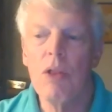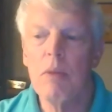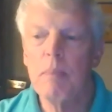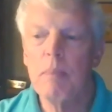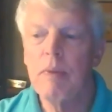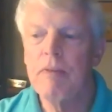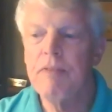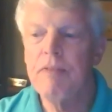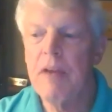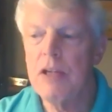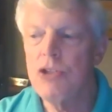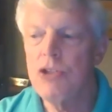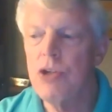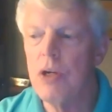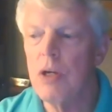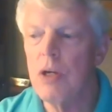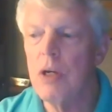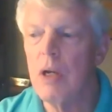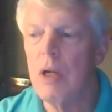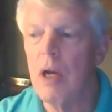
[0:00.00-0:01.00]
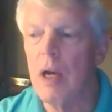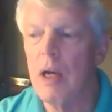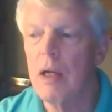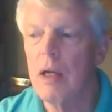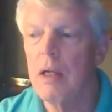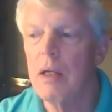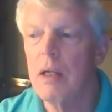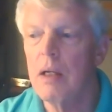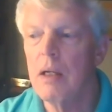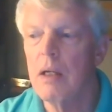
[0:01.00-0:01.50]
the profession,
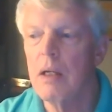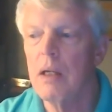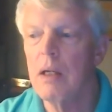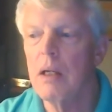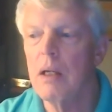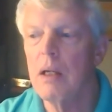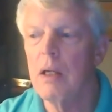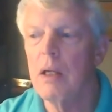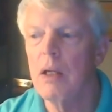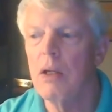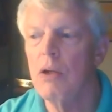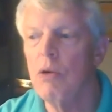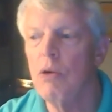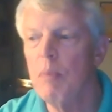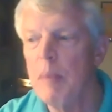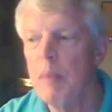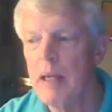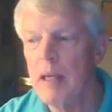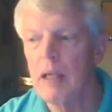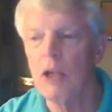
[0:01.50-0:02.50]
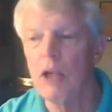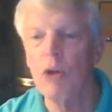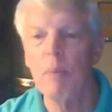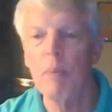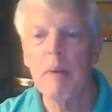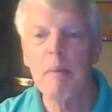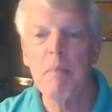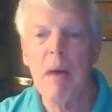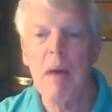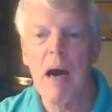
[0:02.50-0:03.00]
you're being a little
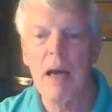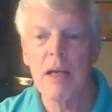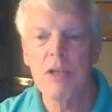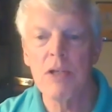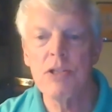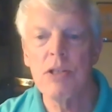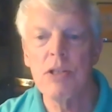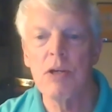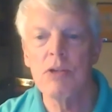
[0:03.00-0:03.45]
bit modest.